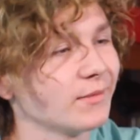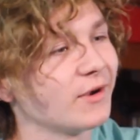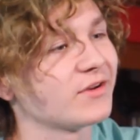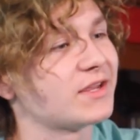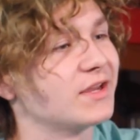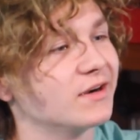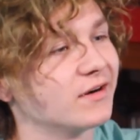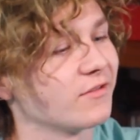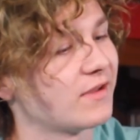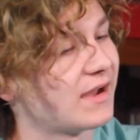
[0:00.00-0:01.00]
about
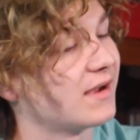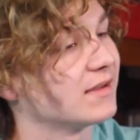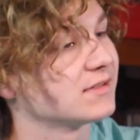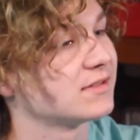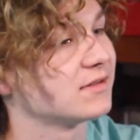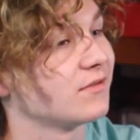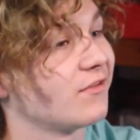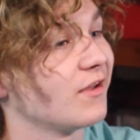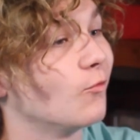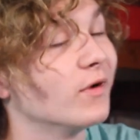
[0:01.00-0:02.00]
here that
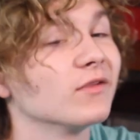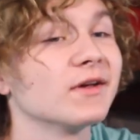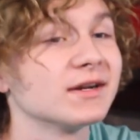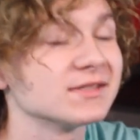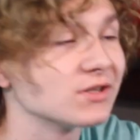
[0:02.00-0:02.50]
they wouldn't let us